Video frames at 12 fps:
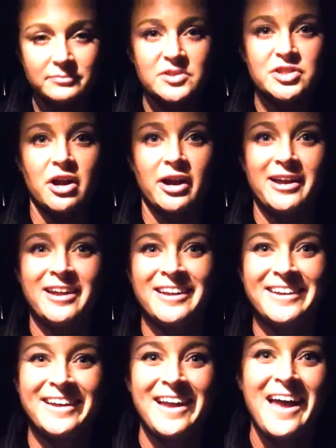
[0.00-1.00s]
sorry,
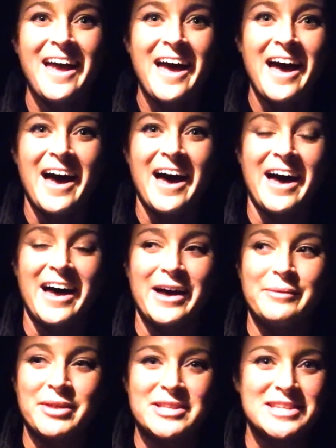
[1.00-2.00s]

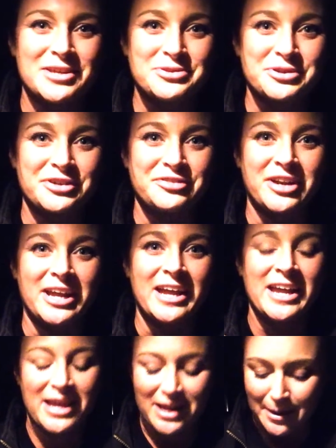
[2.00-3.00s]
that sounds really funny.
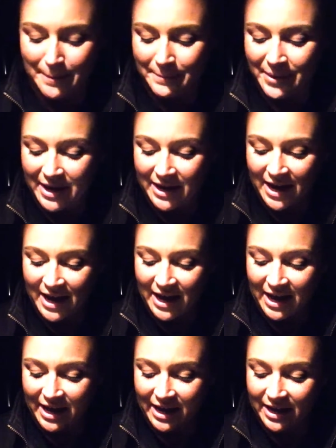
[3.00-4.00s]
But
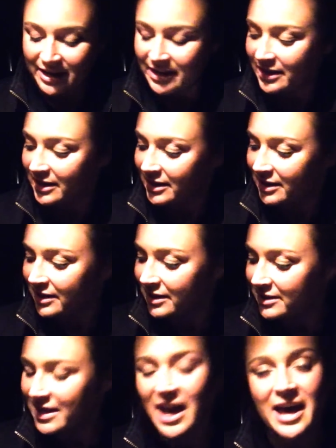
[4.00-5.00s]

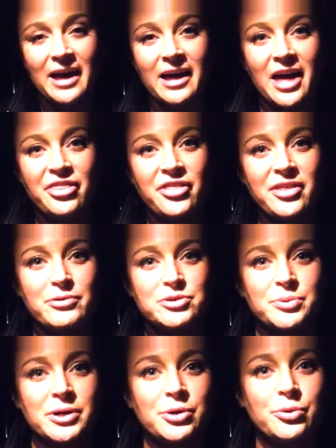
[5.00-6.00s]
yeah, I thought that was
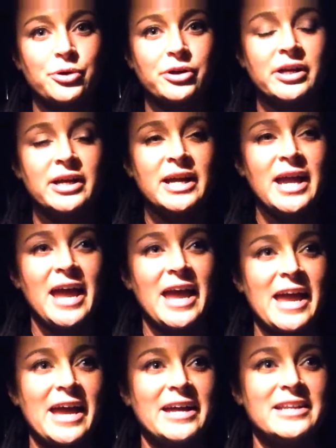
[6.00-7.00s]
pretty cool.
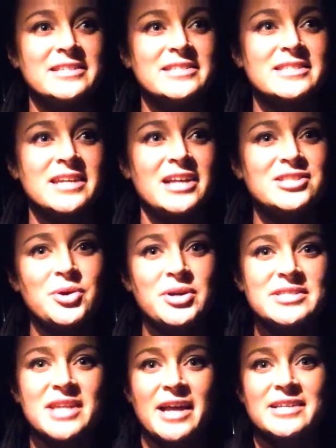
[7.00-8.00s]
And it's
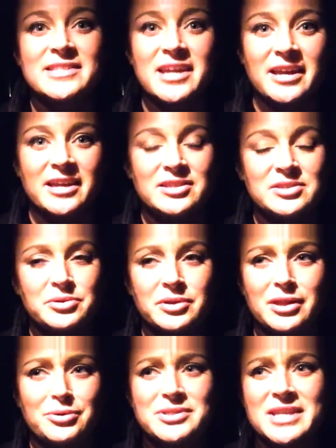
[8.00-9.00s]
always nice because
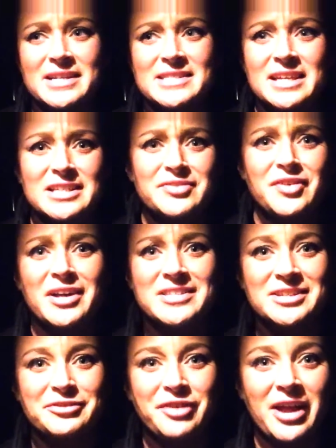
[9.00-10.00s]
there was like 6 of us
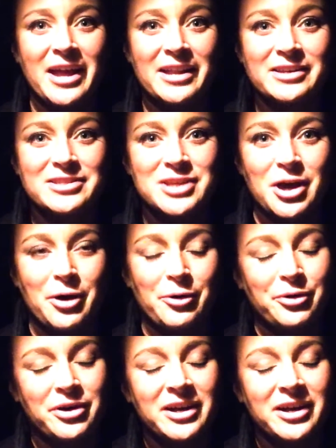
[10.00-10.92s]
in a van, so